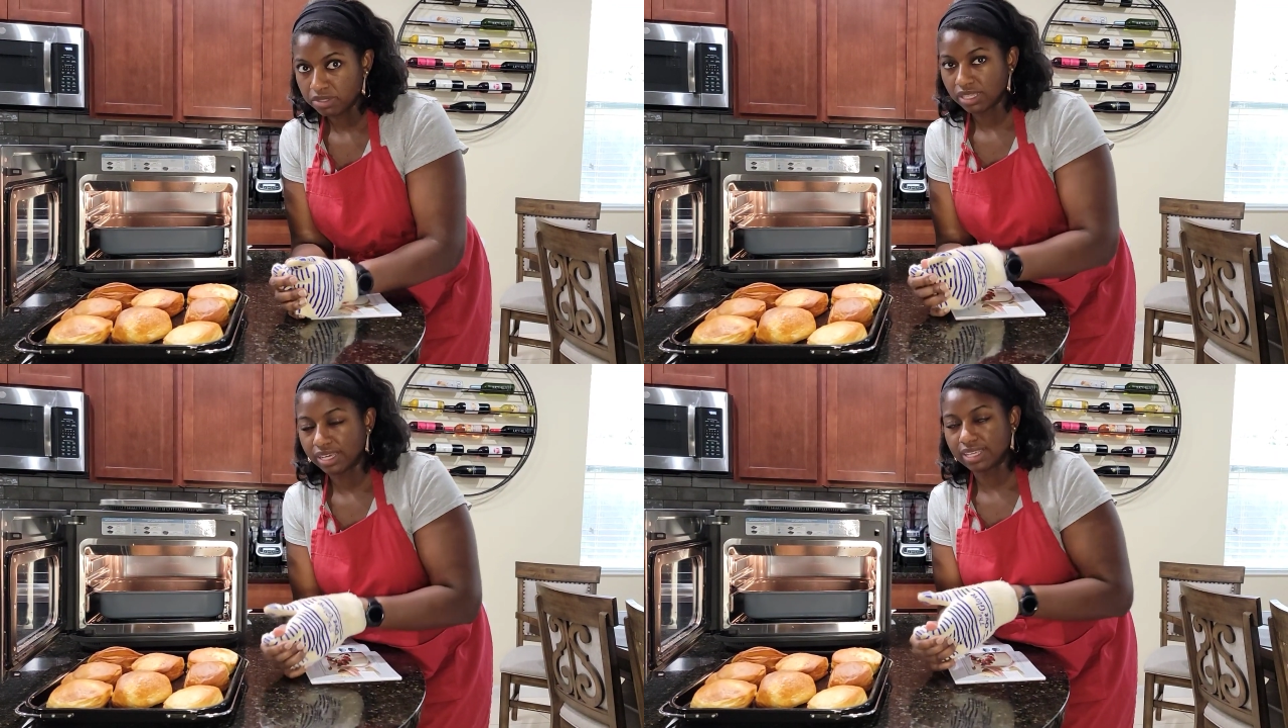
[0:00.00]

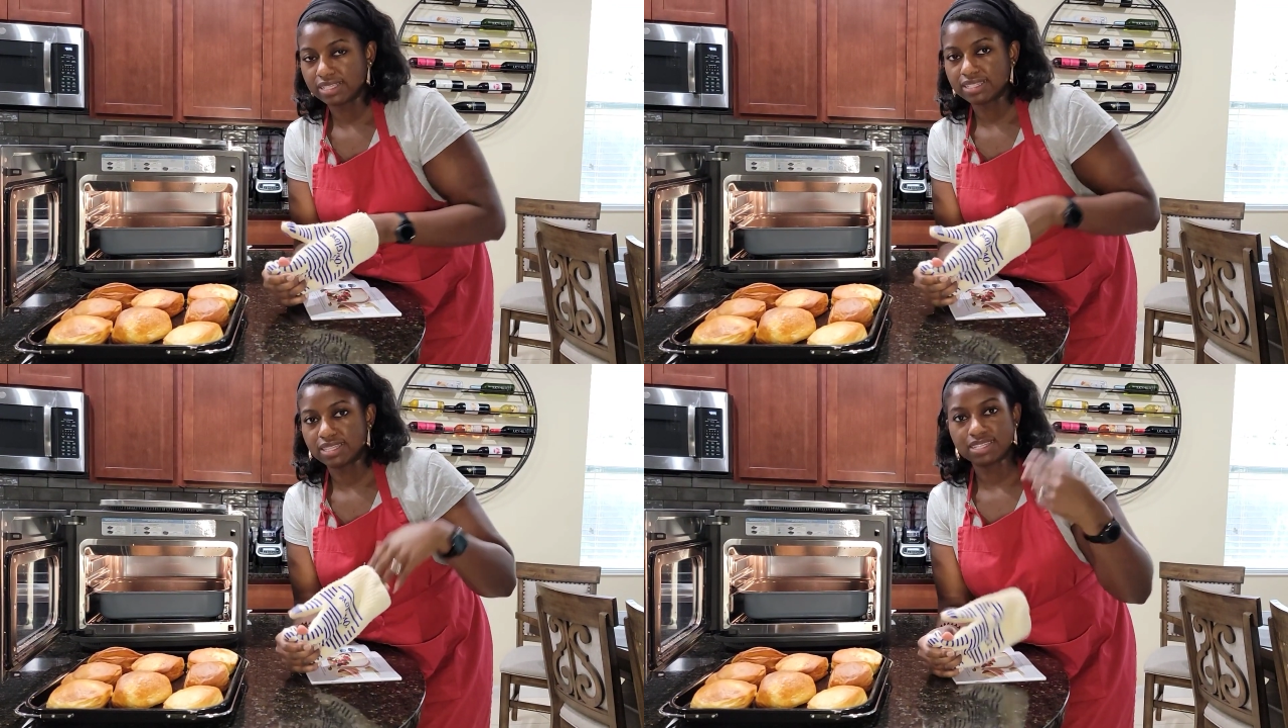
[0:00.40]
to like get
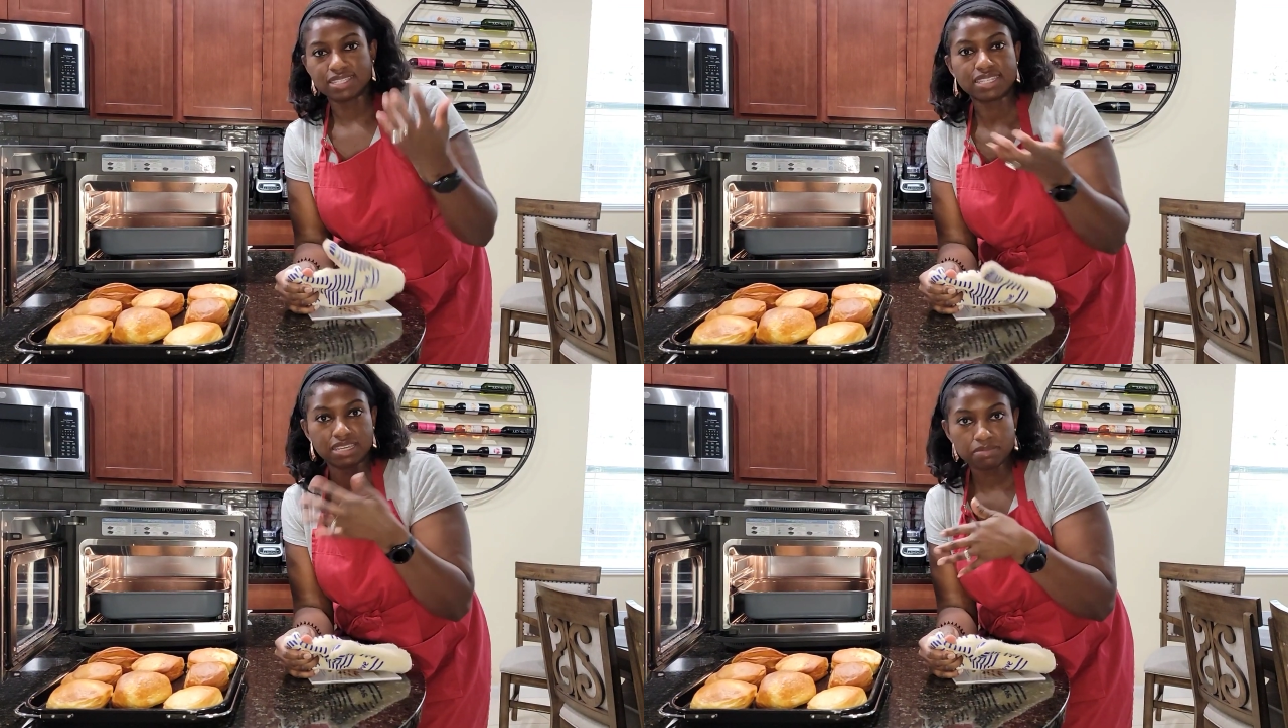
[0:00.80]
to the
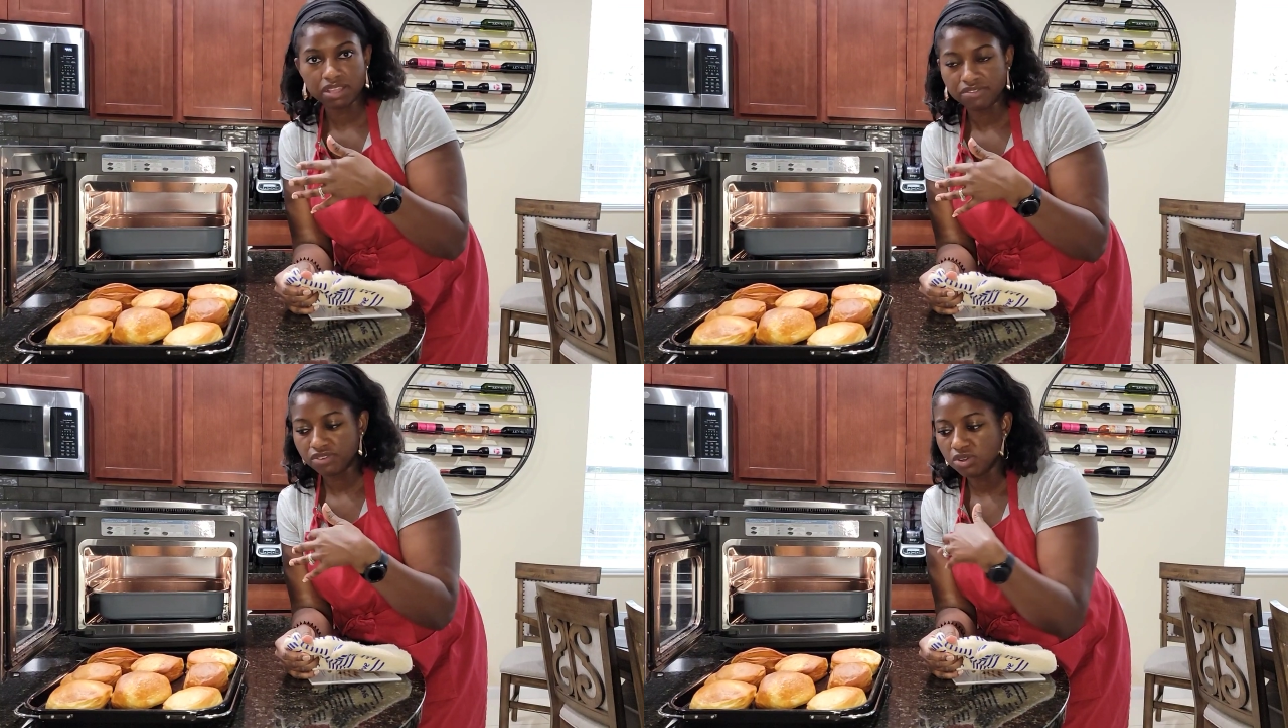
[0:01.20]
steam
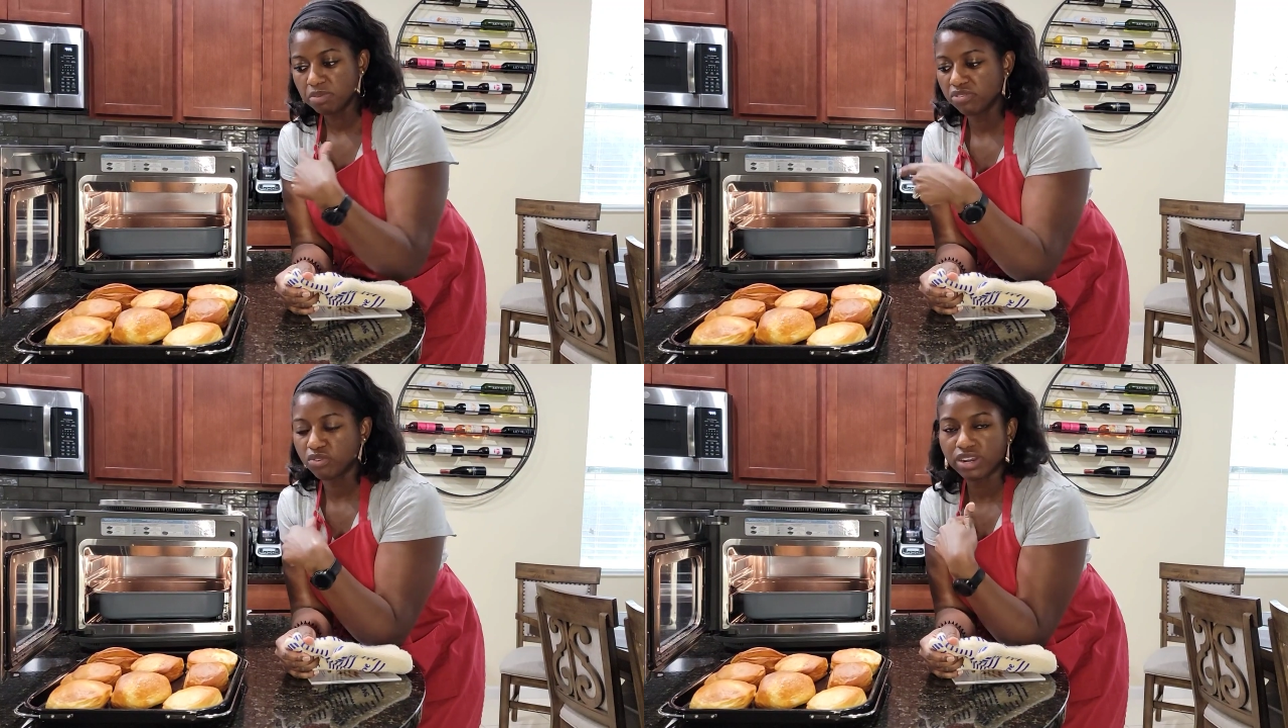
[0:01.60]
level
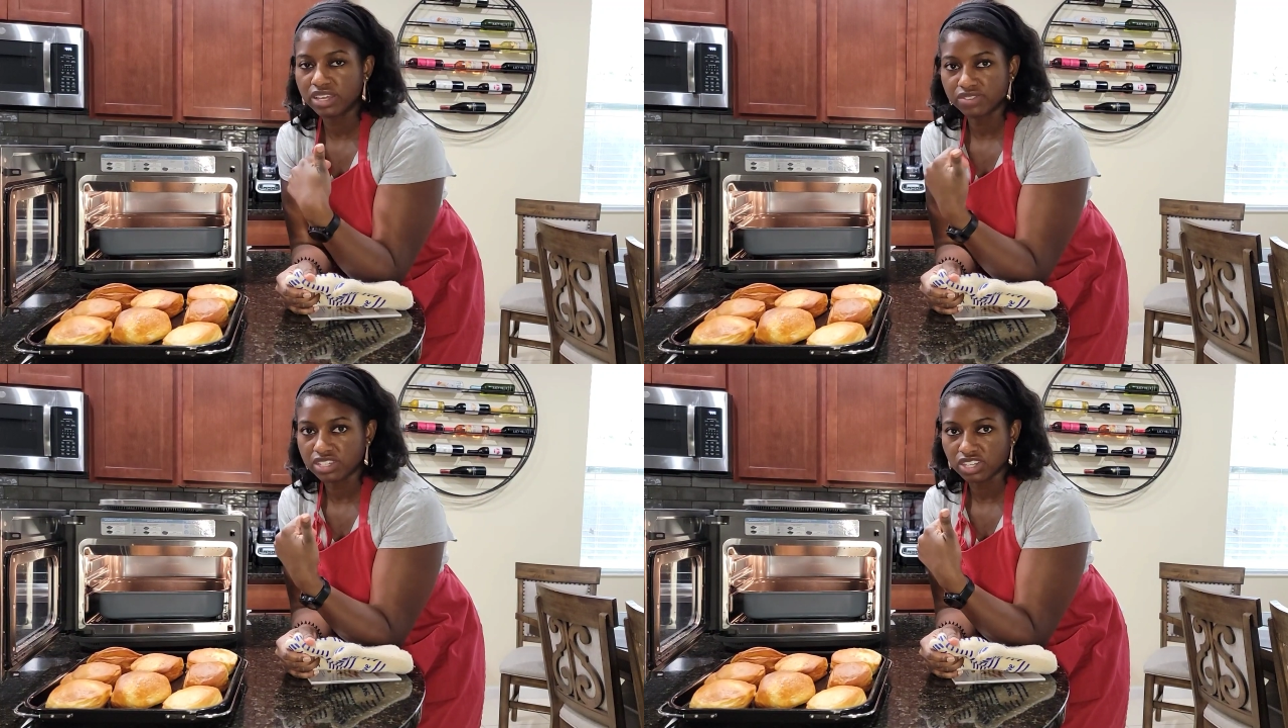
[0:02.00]
before it
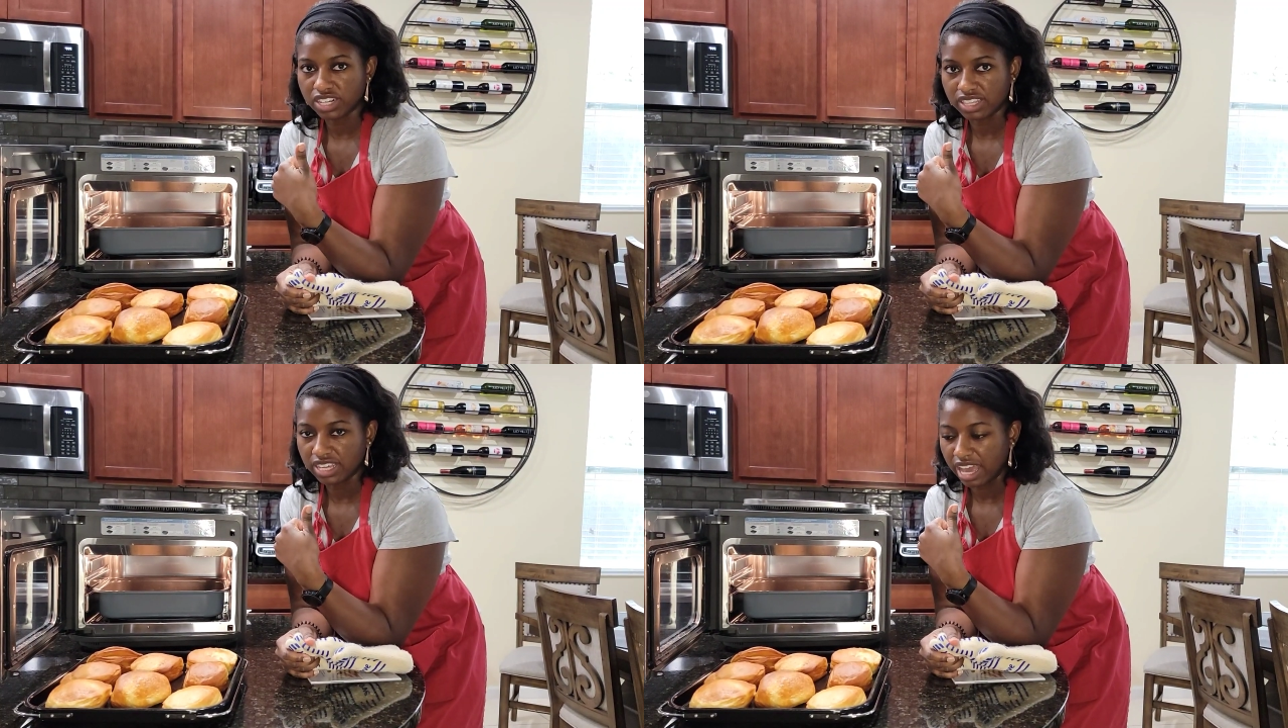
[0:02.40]
even
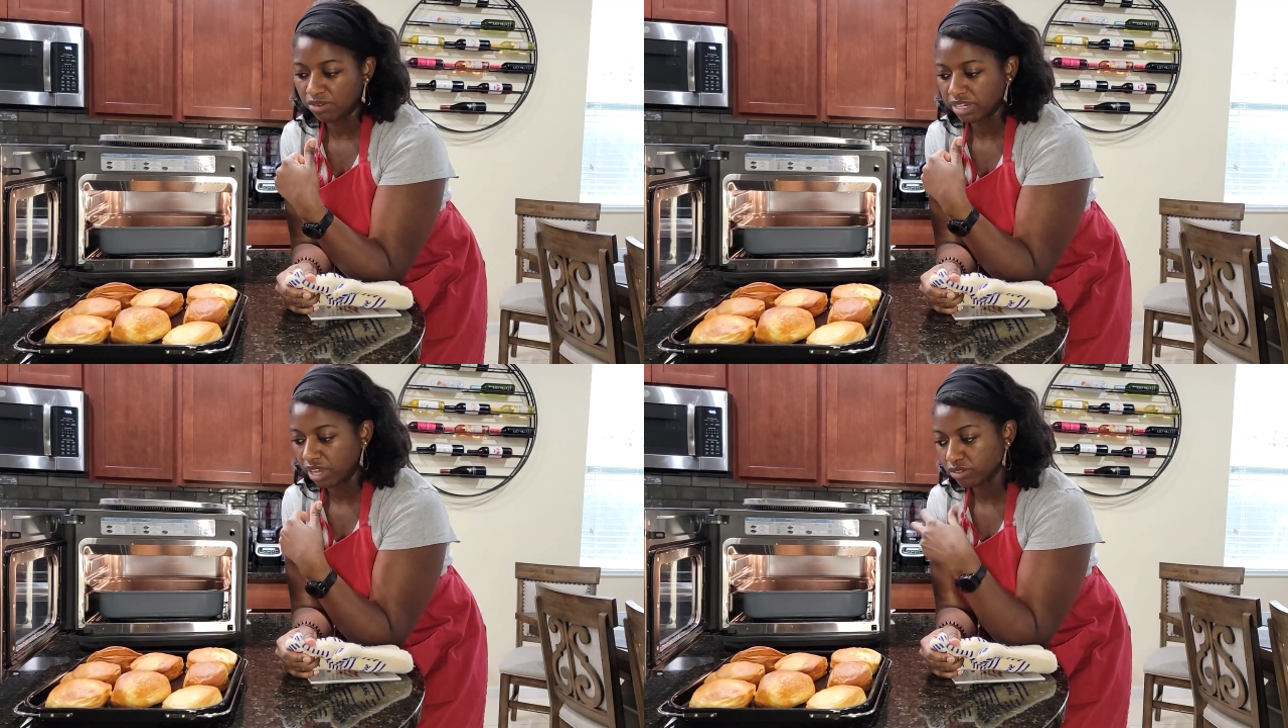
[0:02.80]
started the
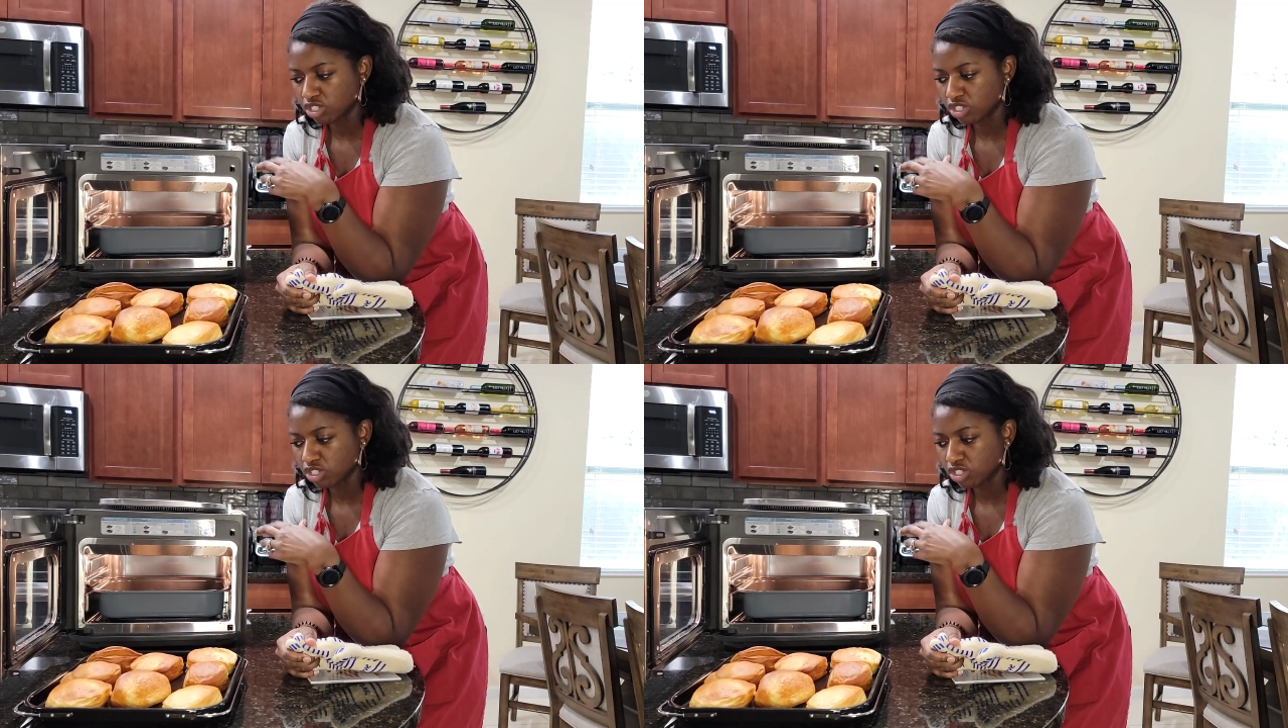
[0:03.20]
countdown.